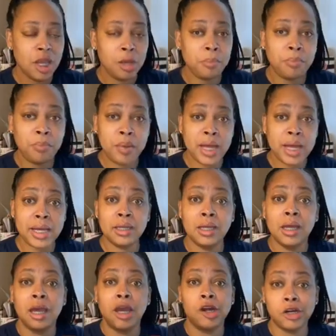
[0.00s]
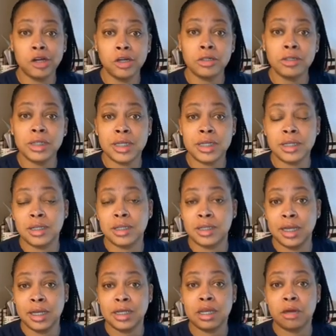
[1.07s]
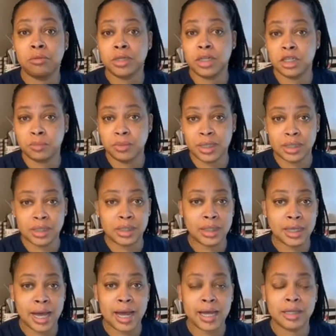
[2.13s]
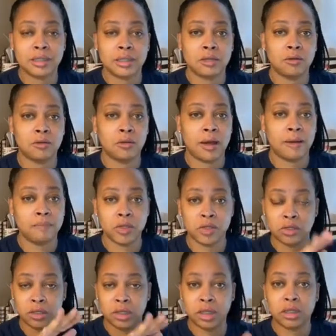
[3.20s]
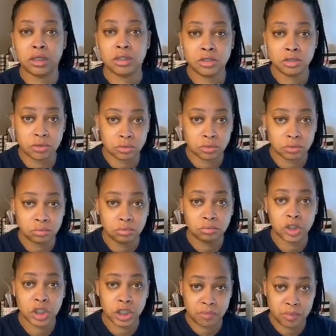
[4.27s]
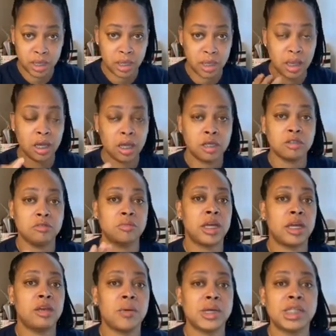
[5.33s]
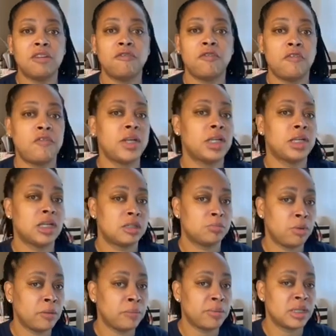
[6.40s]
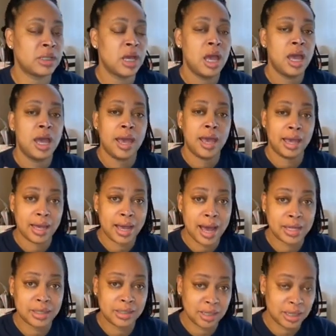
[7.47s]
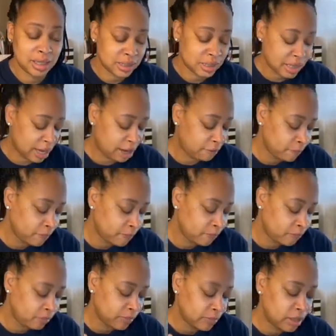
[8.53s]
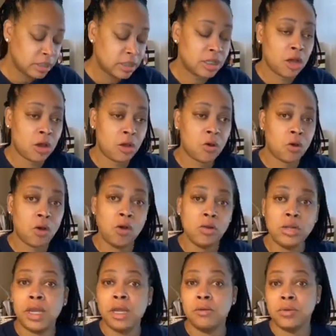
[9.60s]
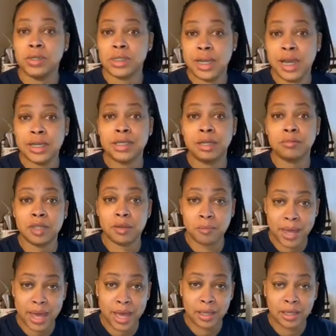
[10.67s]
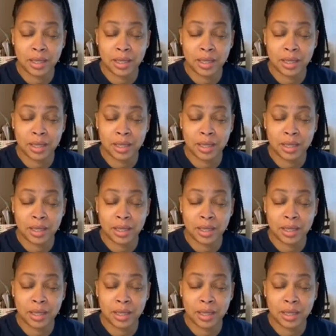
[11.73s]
But did things that were displeasing to God. So I'm just going to assume, just me, assume that he wasn't fulfilling his purpose and God took his life. So Onan was next up to bat.